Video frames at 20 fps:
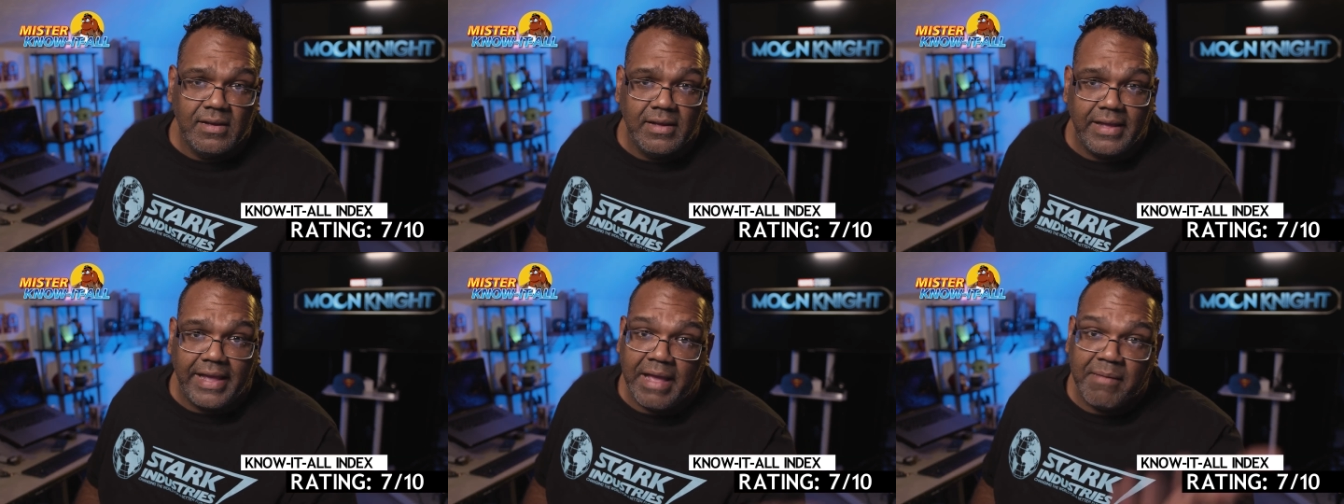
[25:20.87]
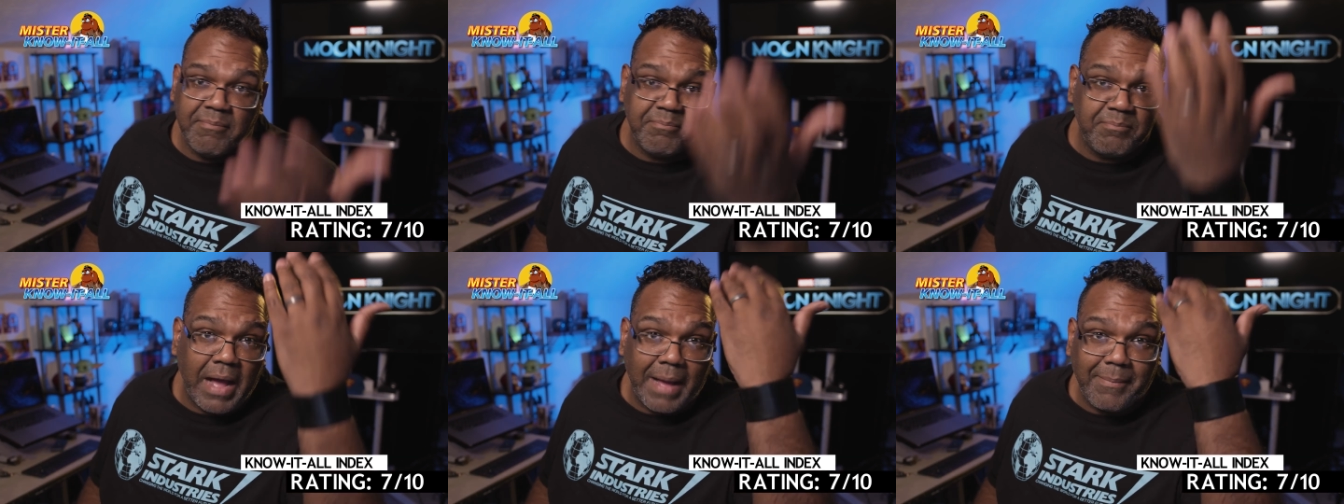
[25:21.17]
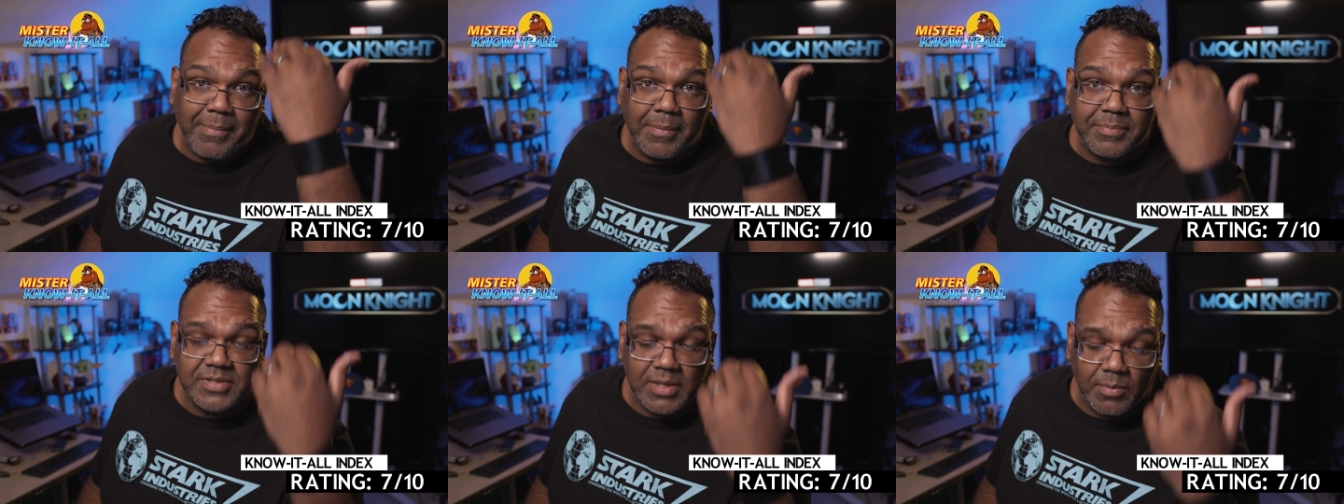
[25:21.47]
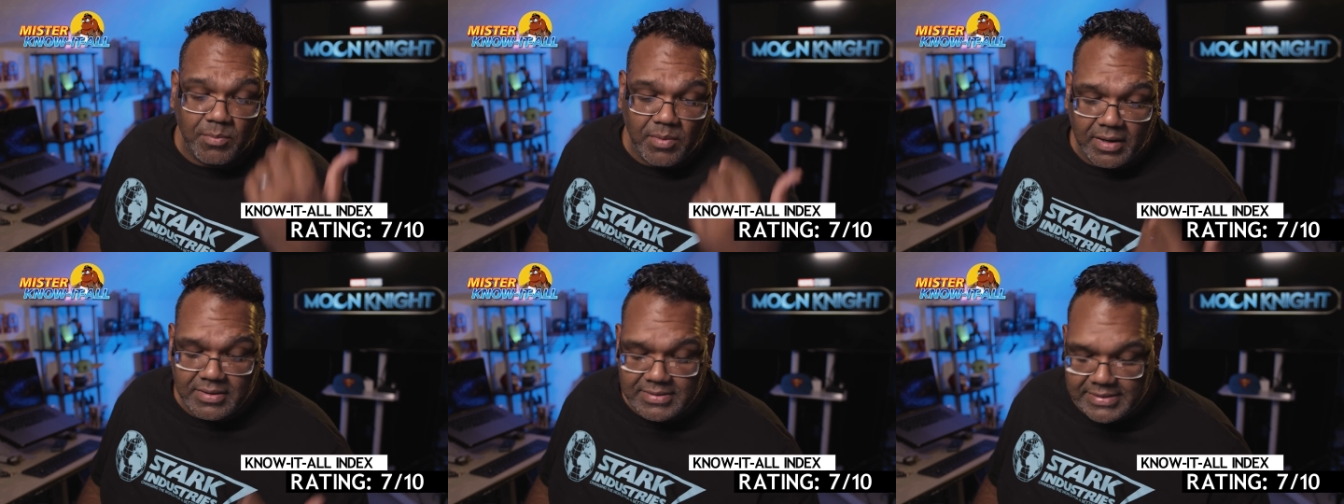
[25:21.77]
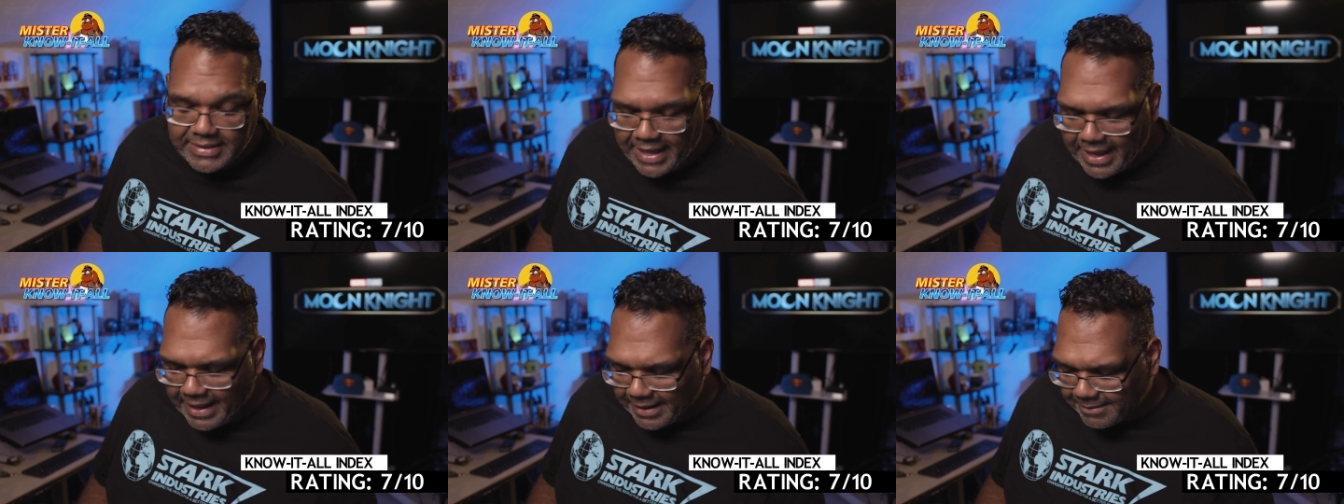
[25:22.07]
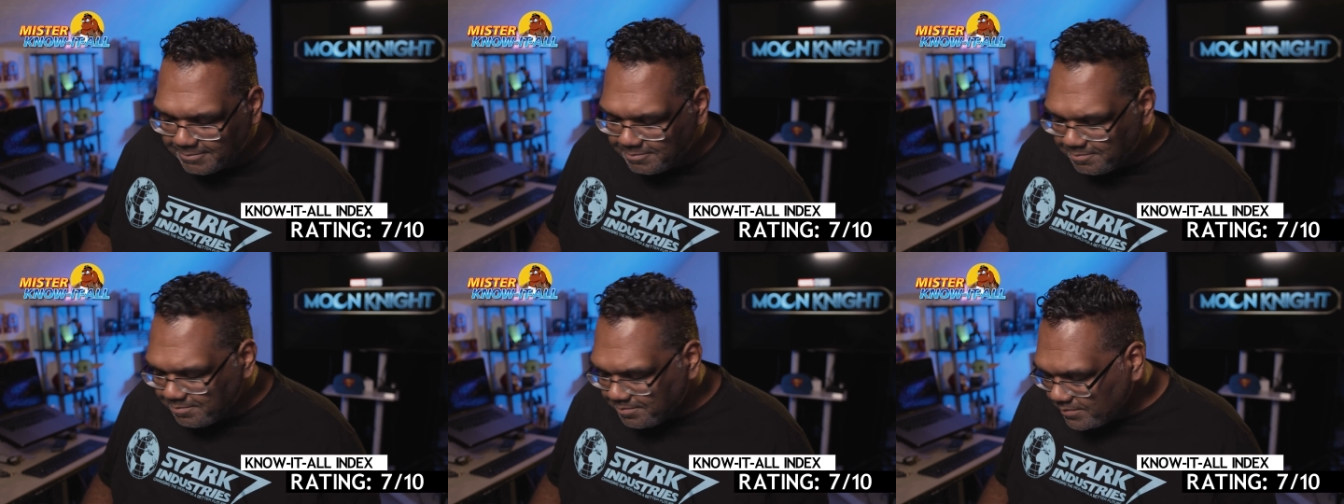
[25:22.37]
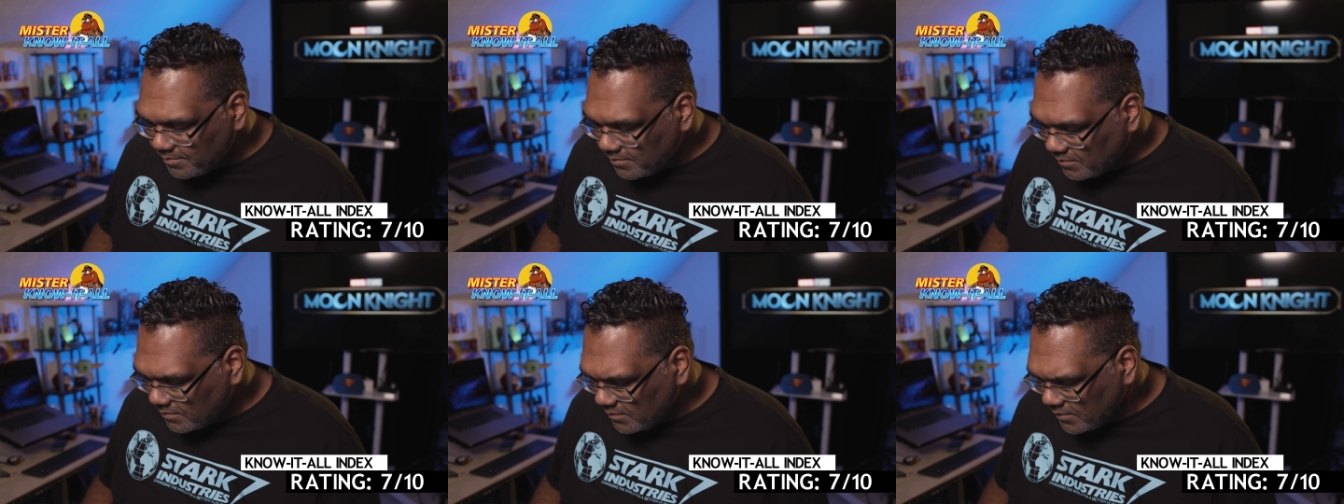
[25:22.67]
him pop up somewhere else again.
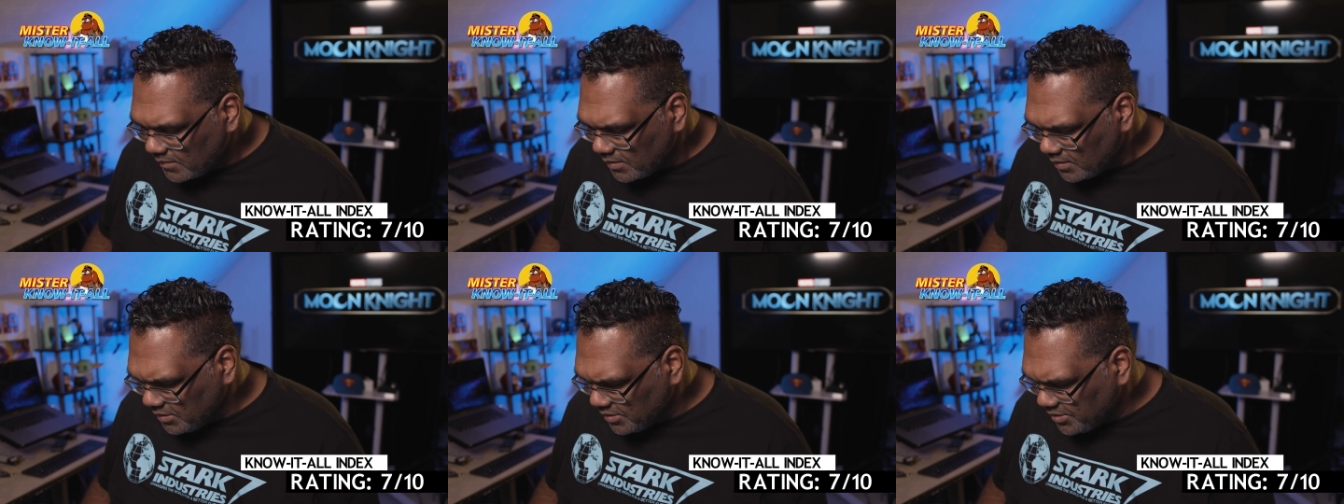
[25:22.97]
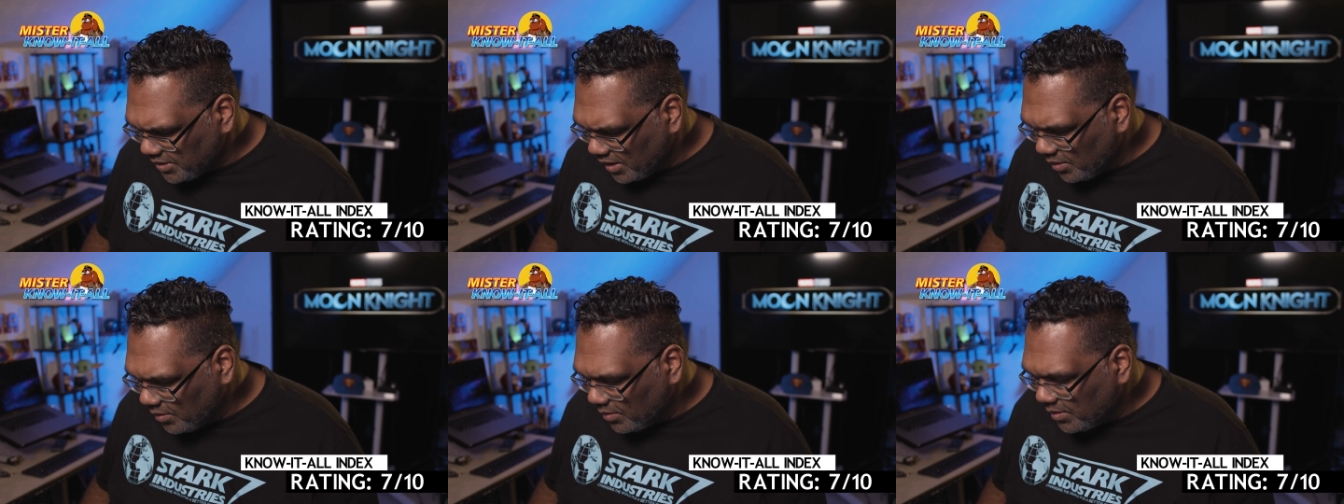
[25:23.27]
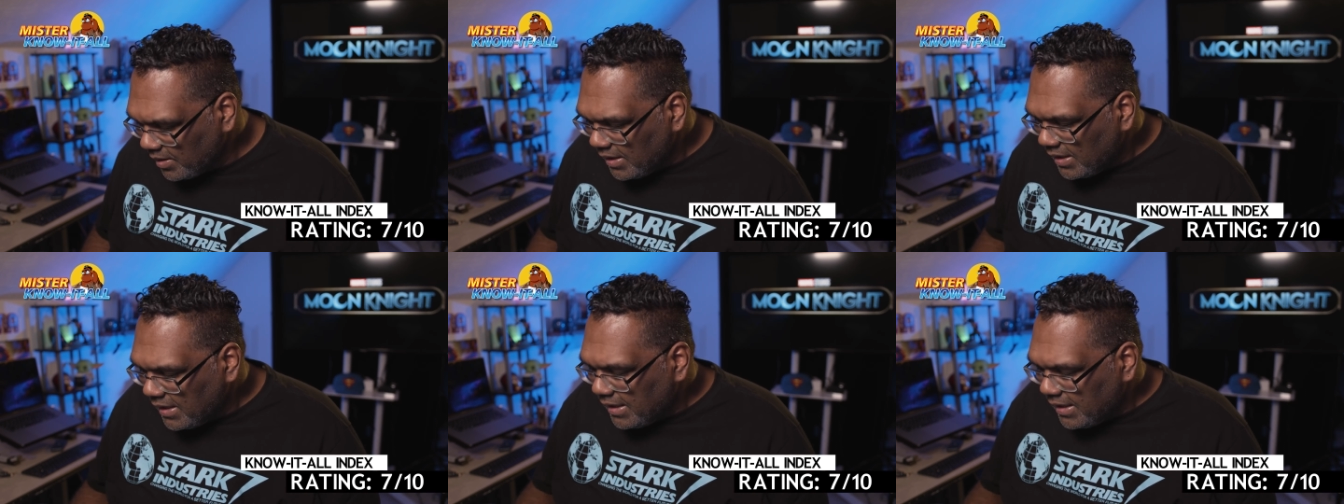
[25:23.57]
So,